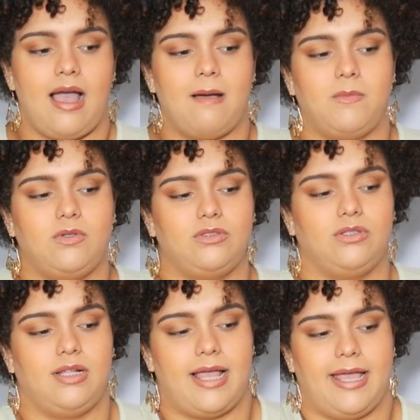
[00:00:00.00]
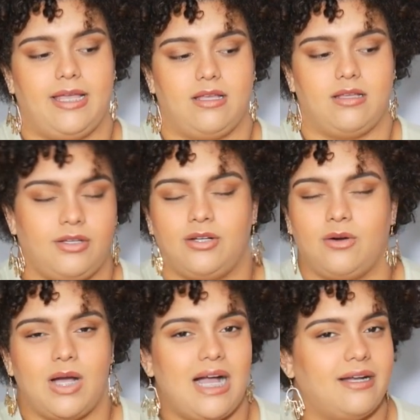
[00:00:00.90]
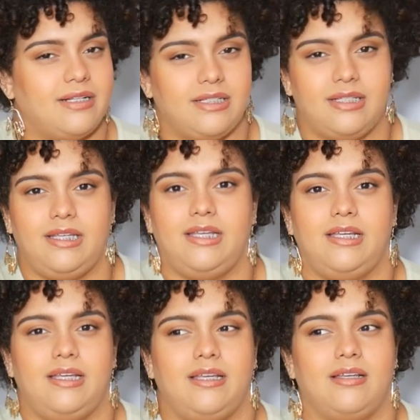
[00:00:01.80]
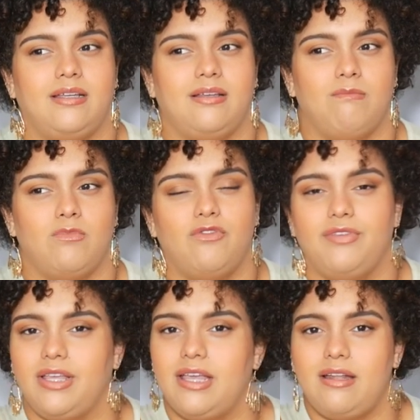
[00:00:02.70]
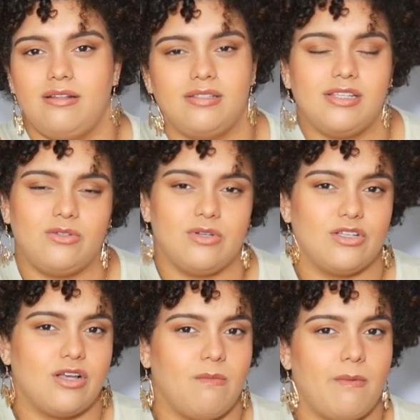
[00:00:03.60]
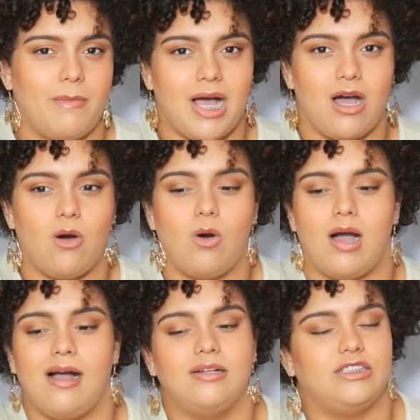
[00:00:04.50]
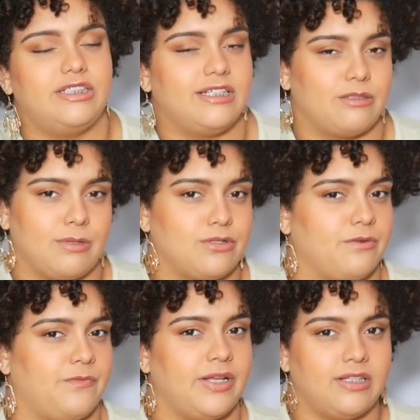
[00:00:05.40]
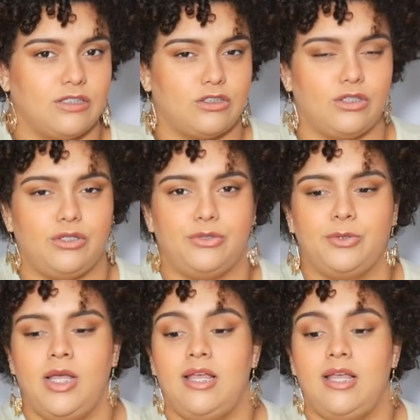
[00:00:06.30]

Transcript: I'm also like, you know, how did the moving in situation come about? How does she express her feelings to you?